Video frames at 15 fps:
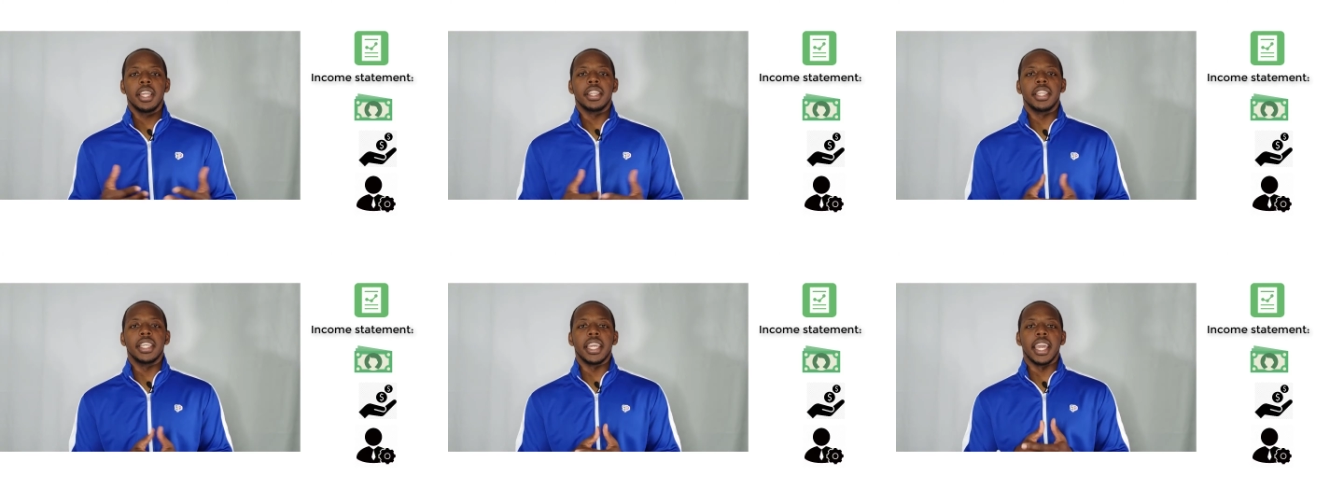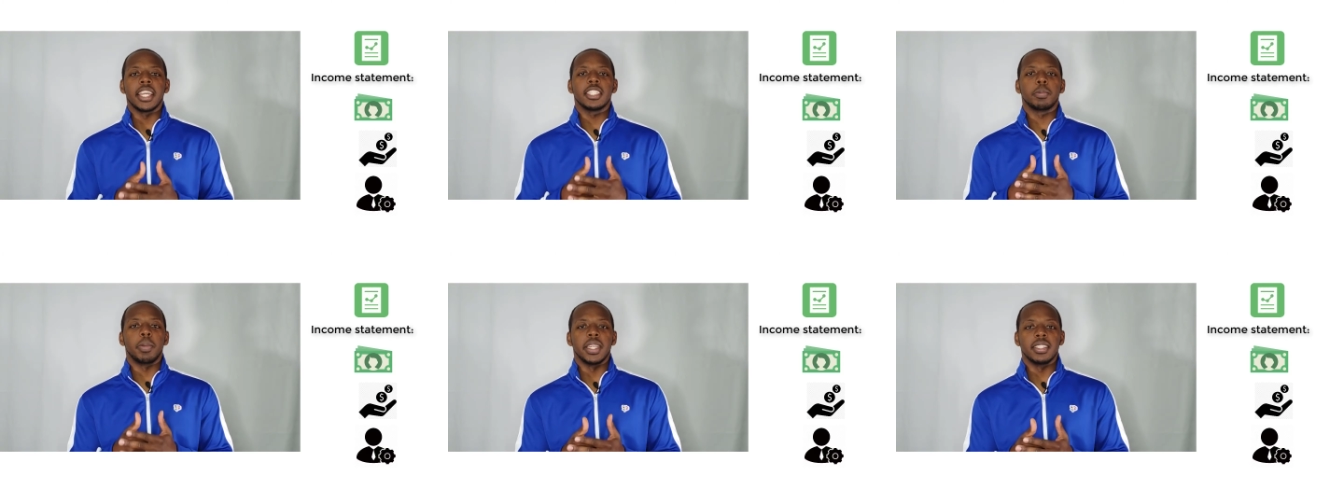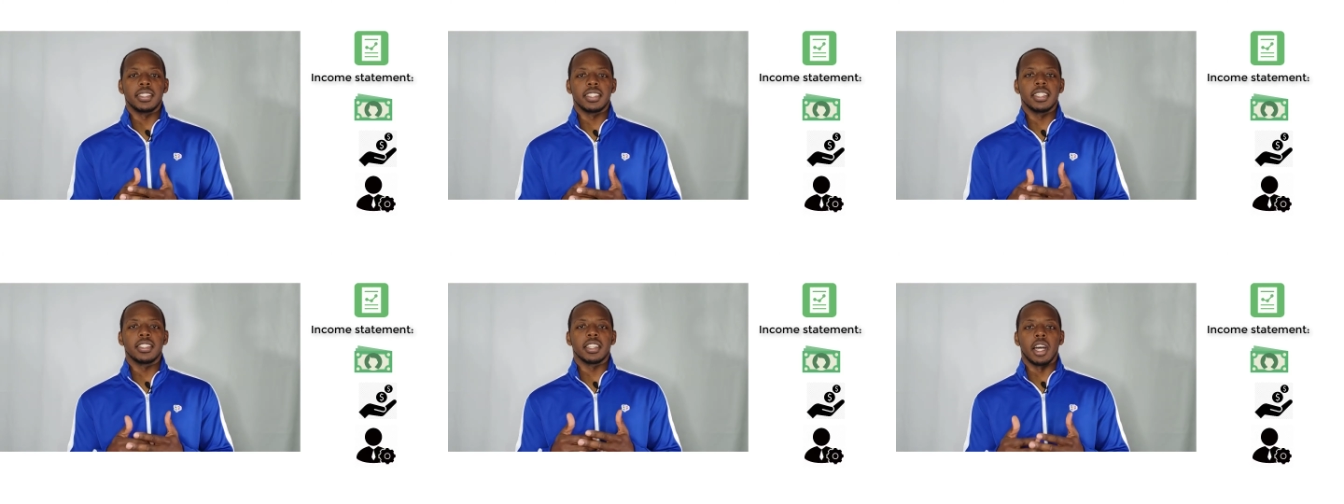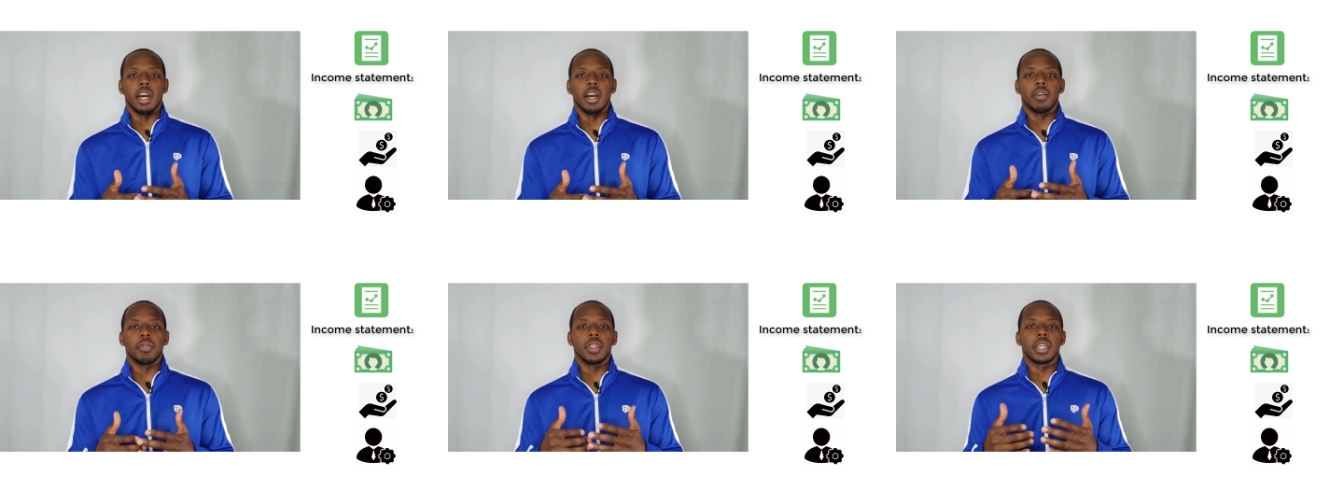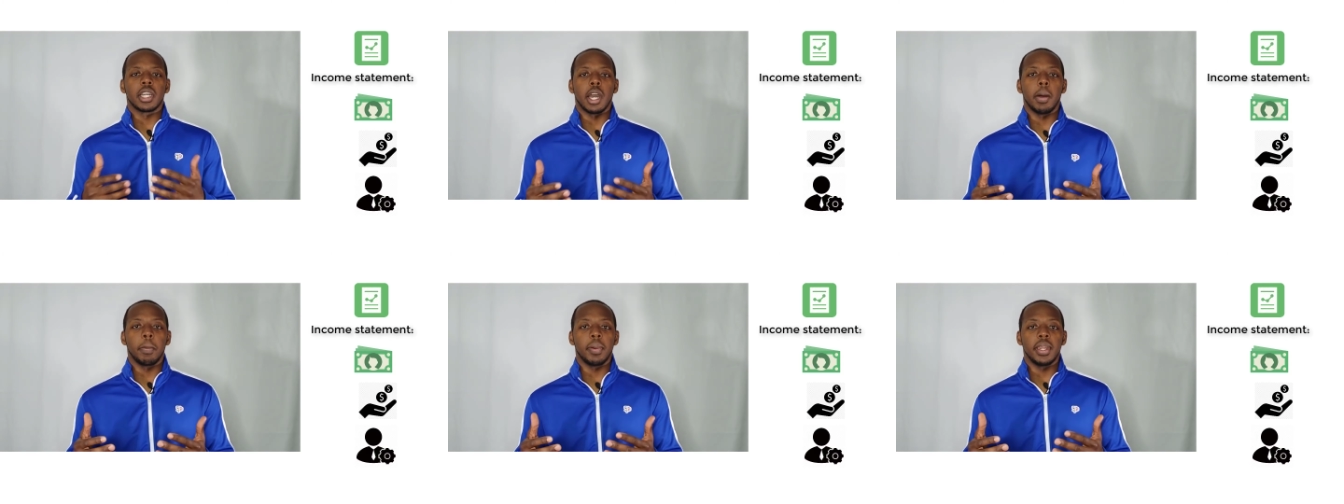the expenses of the
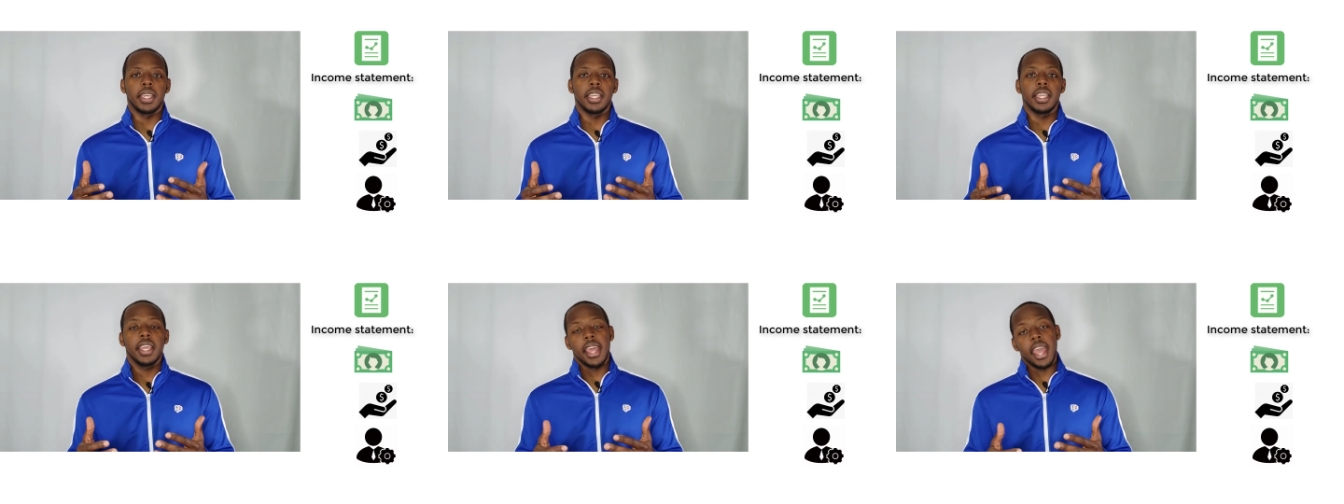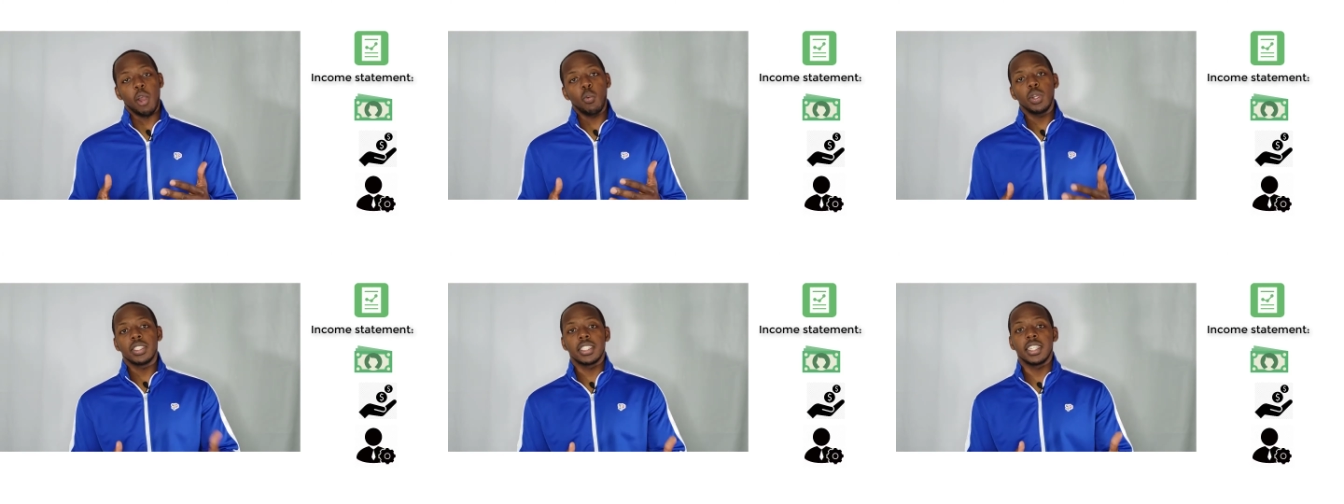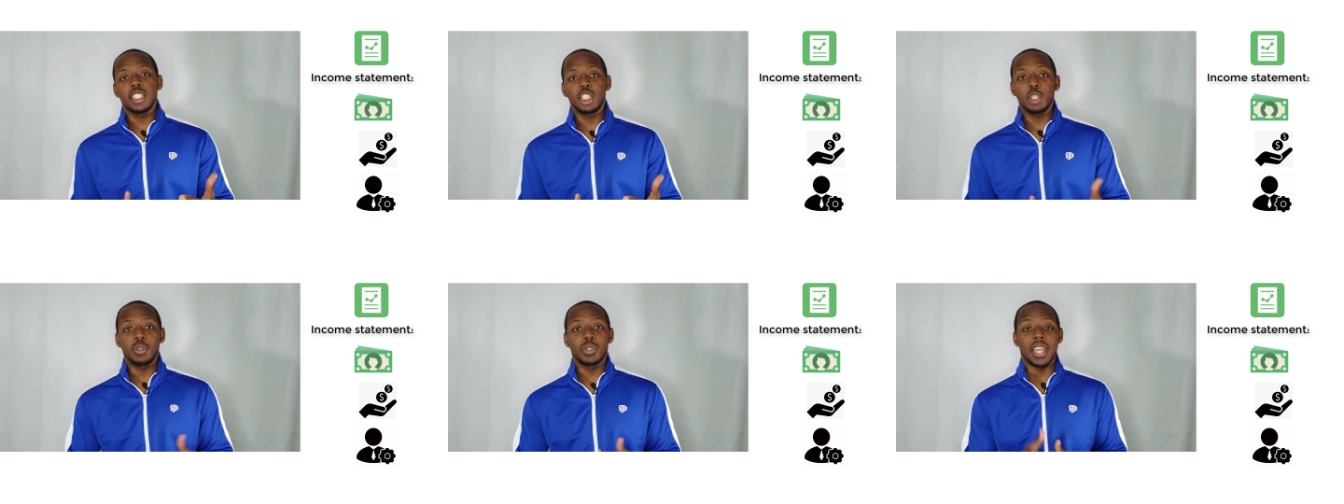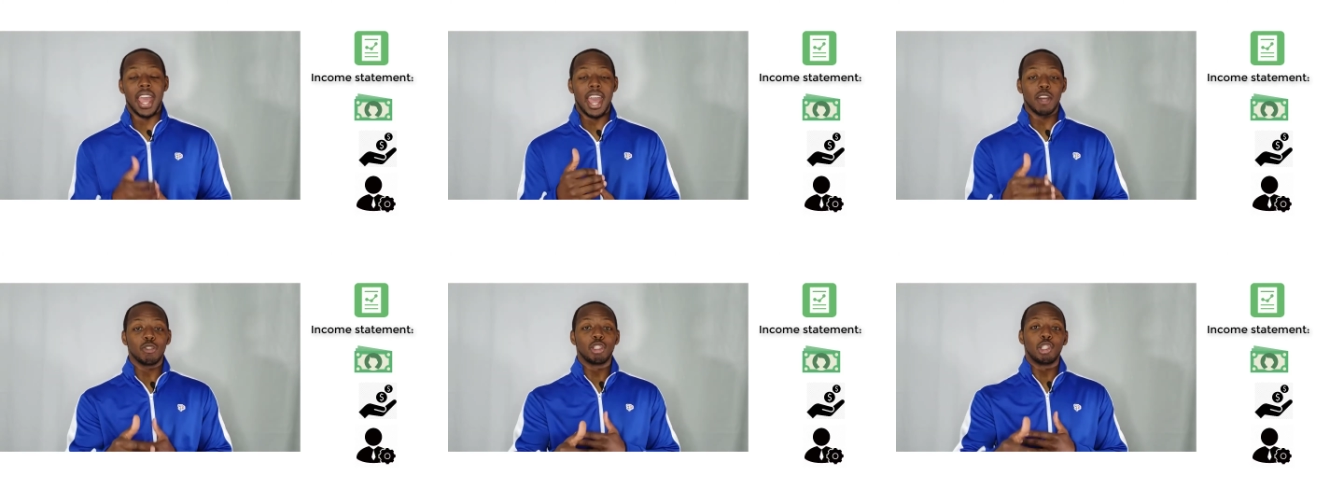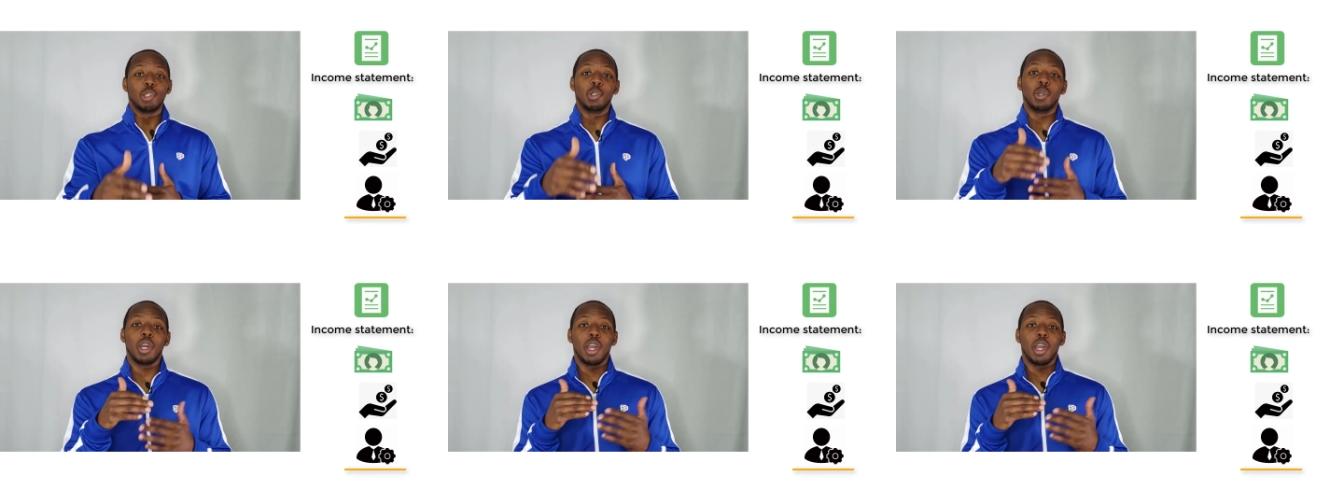company, and which gets you down to